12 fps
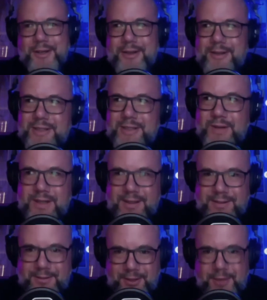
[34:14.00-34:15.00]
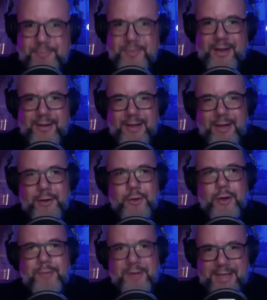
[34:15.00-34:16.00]
it's it works. Like, yeah, I, I grew
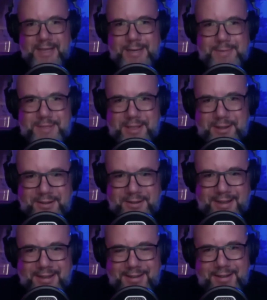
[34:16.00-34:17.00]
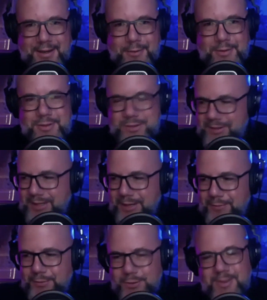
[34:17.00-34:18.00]
up in Cape Town, and I was yeah.
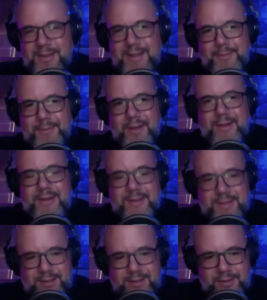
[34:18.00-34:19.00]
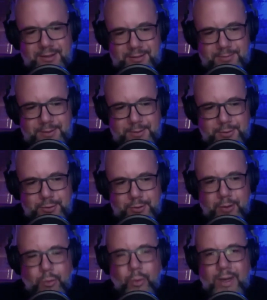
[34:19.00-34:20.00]
comfortable. The, you know, people talk
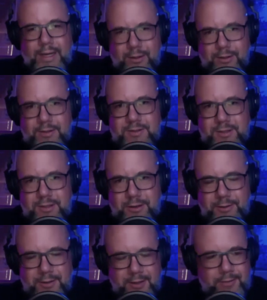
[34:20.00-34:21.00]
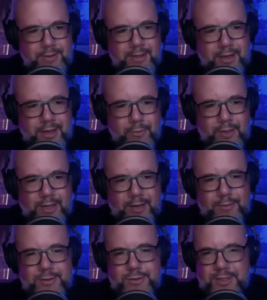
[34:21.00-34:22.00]
about weight loss. So, you know, I, when I
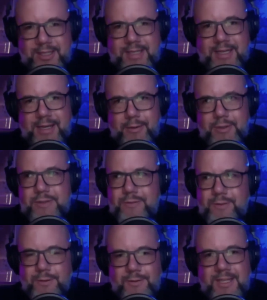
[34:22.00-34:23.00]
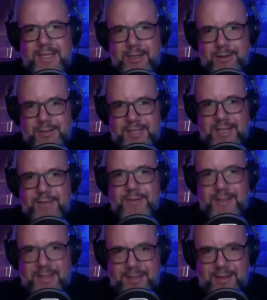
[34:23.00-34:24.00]
was drinking, I was fifty kilos heavier
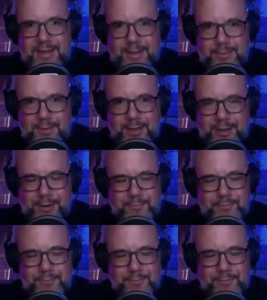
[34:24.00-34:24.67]
than I am now.